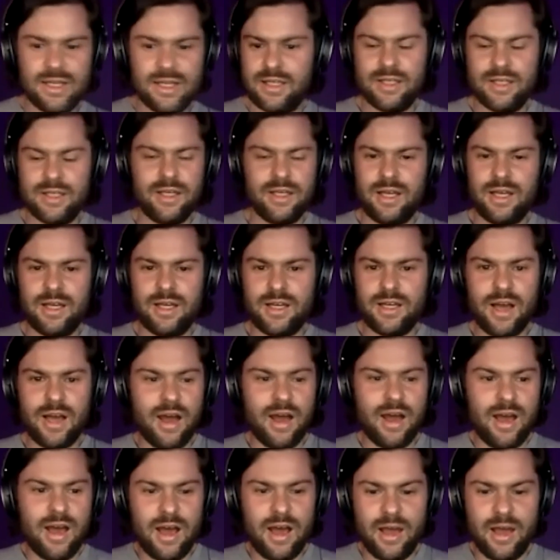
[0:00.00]
And
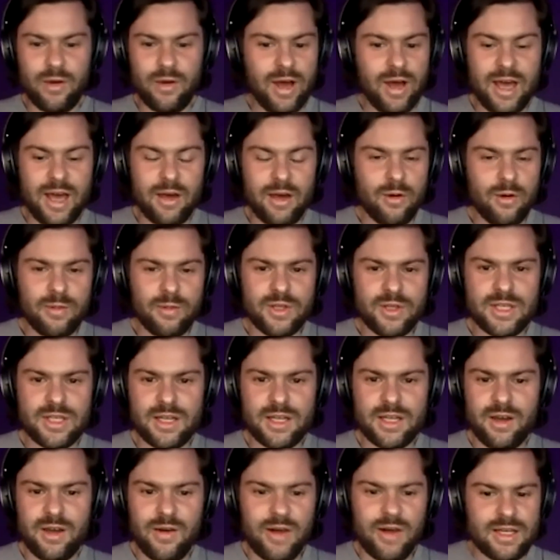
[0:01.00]
I almost
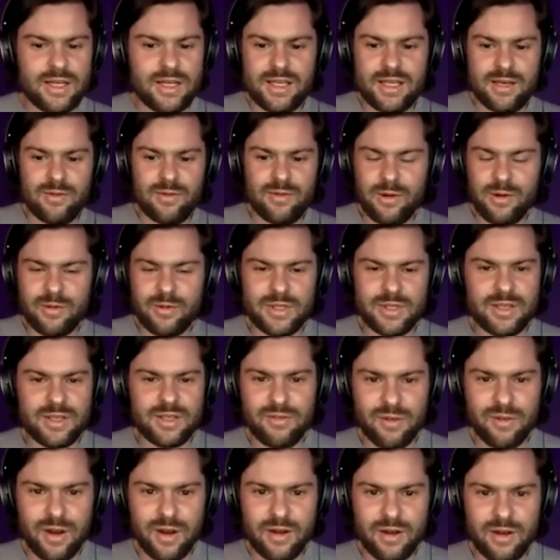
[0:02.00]
had no idea what was in
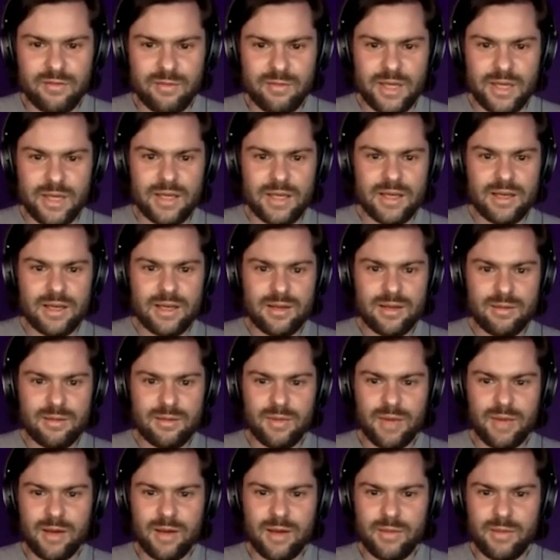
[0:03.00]
front of me,
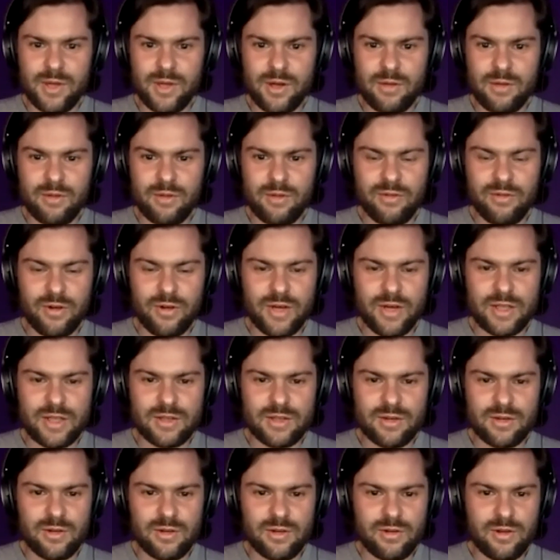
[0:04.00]
you know, before I
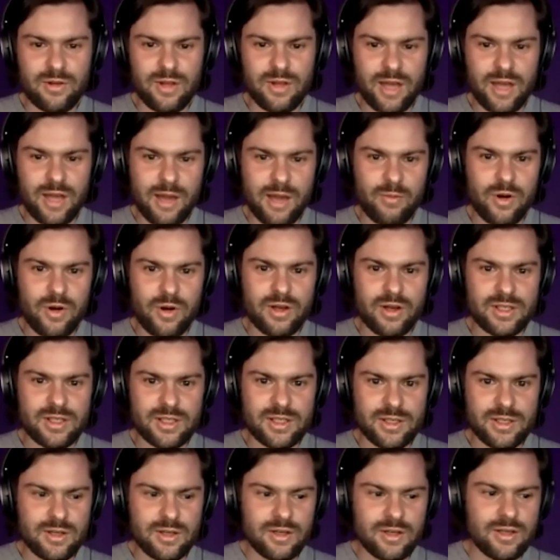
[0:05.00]
saw it through the camera.
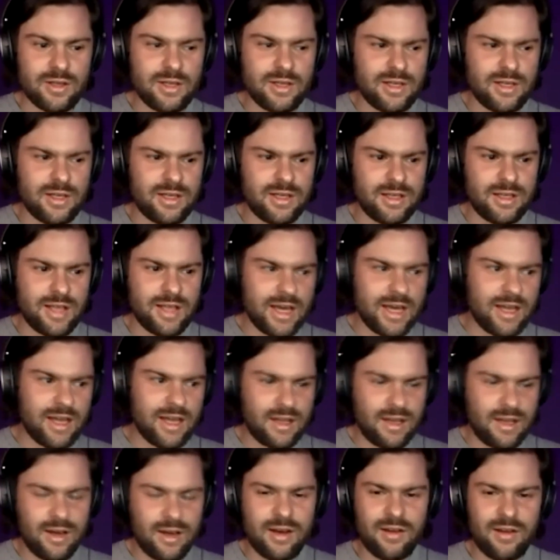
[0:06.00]
So that
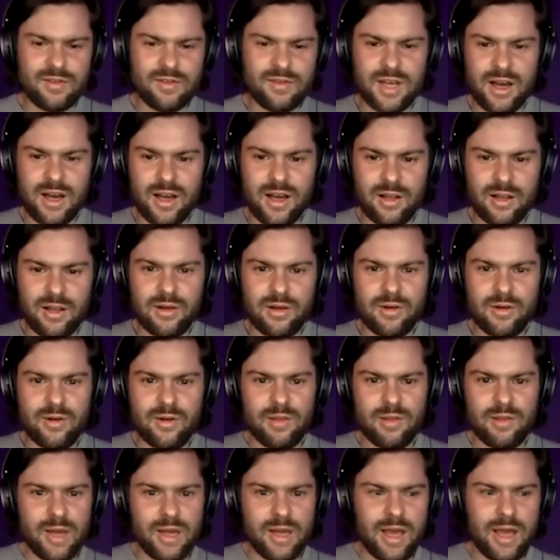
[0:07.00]
kind of dialogue
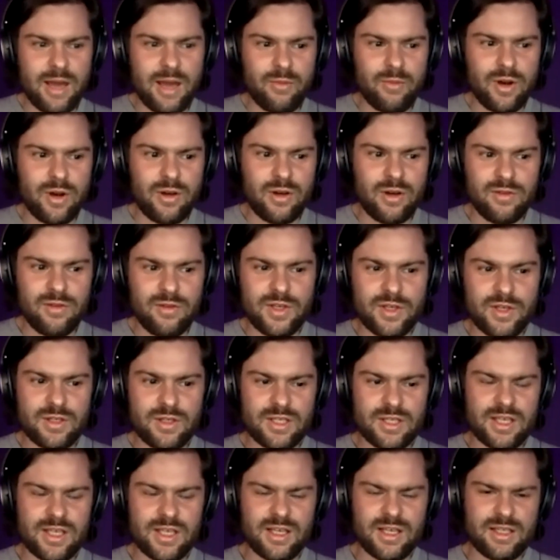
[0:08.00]
with my camera of
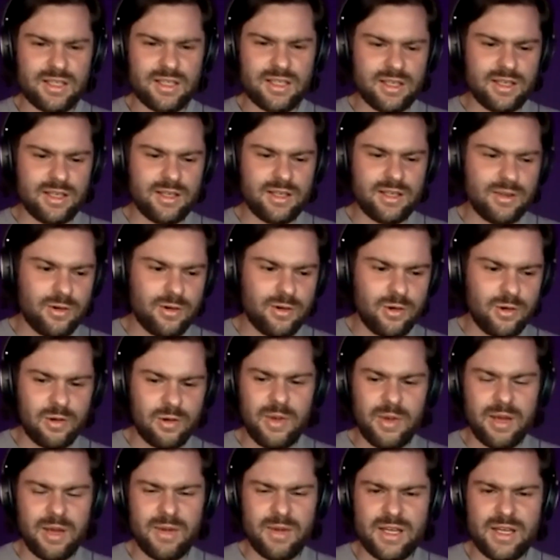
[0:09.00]
using it to
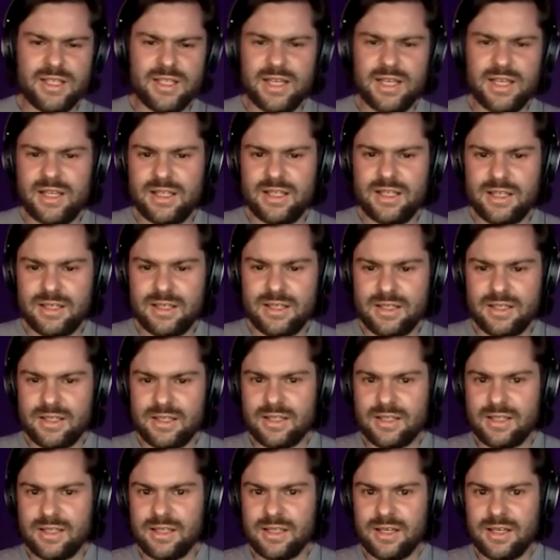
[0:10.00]
augment my senses
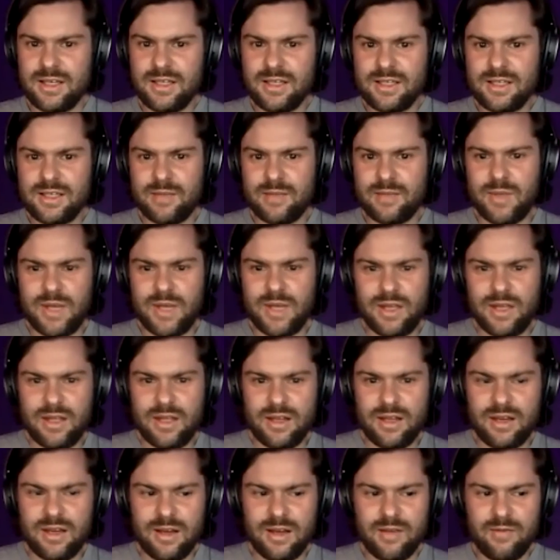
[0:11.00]
is something
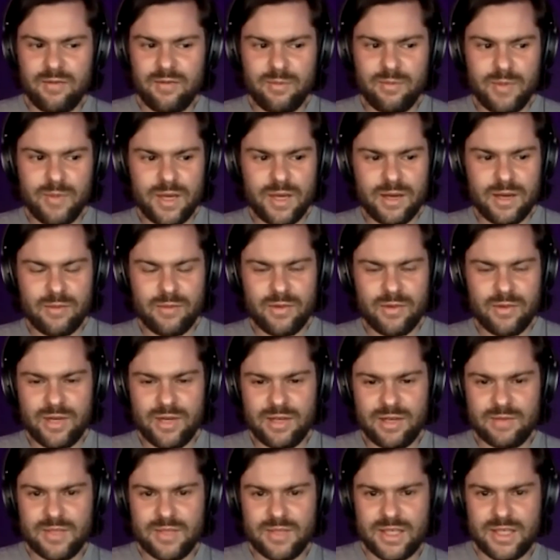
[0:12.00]
that I've become pretty
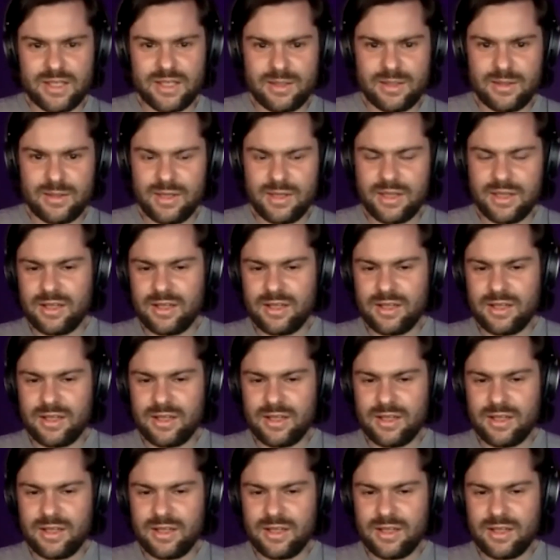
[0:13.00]
obsessed with.